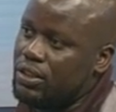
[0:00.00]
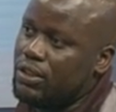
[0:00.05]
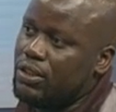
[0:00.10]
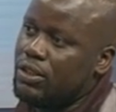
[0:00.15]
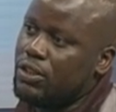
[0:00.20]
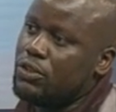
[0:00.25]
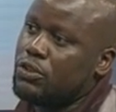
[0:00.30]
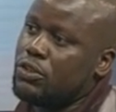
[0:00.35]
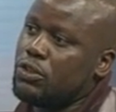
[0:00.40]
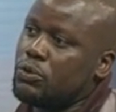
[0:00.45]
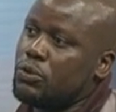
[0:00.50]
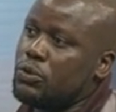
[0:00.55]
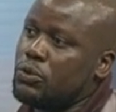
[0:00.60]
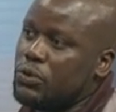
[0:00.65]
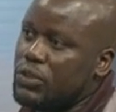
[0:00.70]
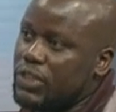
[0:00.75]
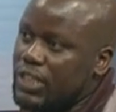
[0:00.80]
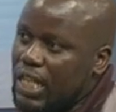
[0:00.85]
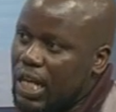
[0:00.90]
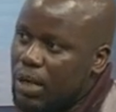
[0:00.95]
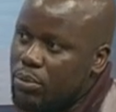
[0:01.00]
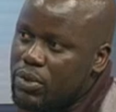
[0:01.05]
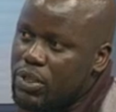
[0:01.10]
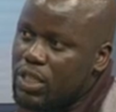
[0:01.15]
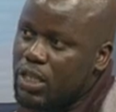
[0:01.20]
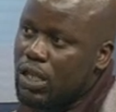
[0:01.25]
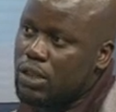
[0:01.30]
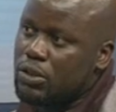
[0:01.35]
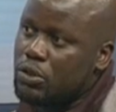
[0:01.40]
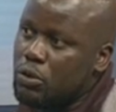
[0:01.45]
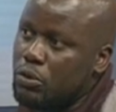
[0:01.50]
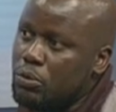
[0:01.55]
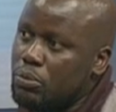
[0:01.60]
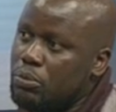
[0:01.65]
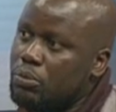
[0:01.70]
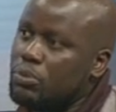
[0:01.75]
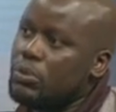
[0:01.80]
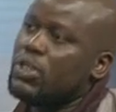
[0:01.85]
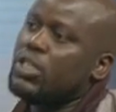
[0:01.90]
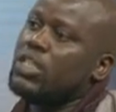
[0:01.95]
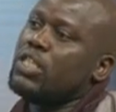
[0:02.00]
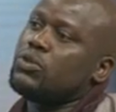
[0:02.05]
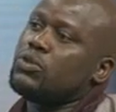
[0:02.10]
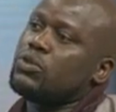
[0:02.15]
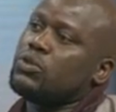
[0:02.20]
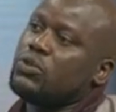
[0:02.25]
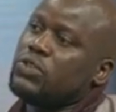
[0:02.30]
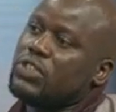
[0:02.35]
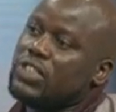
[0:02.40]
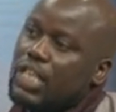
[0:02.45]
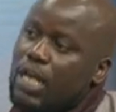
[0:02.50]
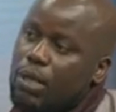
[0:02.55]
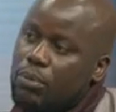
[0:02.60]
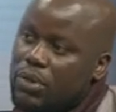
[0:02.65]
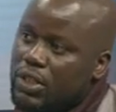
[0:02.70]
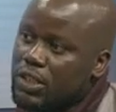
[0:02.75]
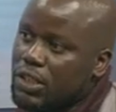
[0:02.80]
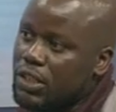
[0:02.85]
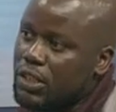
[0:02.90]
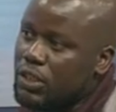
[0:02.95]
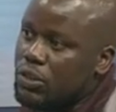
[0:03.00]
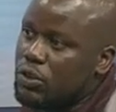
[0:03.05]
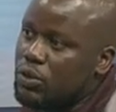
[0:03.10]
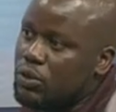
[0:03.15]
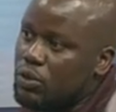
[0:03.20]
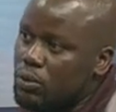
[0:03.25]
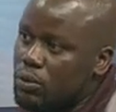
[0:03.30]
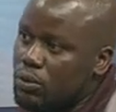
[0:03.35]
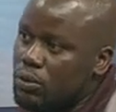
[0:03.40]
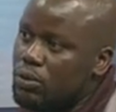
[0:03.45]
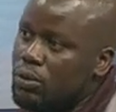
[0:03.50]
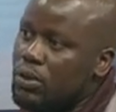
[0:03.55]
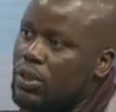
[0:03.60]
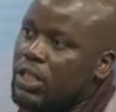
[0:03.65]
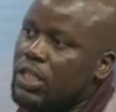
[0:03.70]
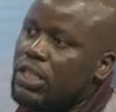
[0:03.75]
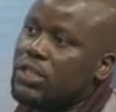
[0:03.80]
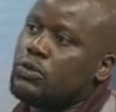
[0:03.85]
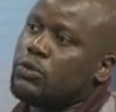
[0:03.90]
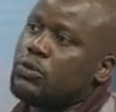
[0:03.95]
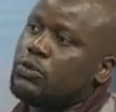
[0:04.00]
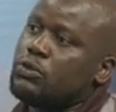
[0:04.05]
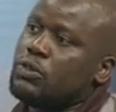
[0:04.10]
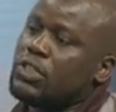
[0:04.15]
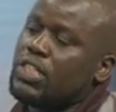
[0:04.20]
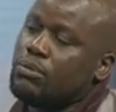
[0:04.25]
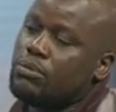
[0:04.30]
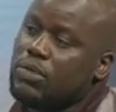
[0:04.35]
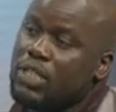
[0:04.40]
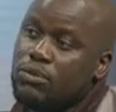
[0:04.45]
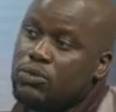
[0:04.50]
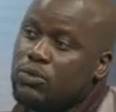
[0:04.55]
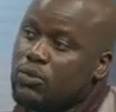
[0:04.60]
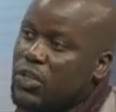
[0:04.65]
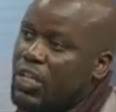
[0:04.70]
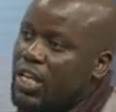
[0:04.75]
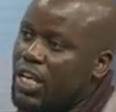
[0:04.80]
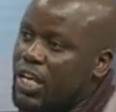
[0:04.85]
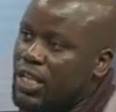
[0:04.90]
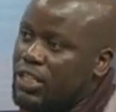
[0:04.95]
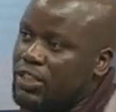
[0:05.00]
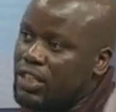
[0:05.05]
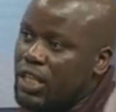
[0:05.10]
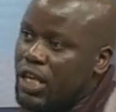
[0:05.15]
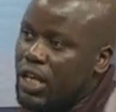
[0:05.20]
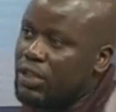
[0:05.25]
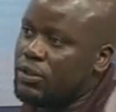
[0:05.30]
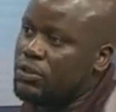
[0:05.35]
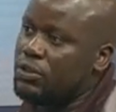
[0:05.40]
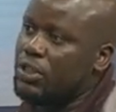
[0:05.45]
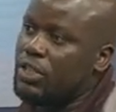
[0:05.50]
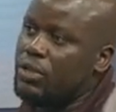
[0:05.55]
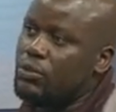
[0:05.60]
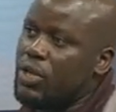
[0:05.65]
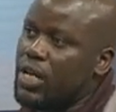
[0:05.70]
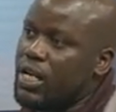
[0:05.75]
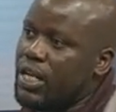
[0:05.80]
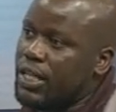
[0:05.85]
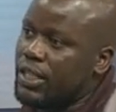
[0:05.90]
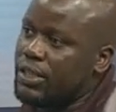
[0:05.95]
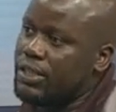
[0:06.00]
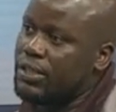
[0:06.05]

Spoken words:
So it's what you see happening at home, it's what you see happening in school, it's what sometimes you hear in church or anywhere else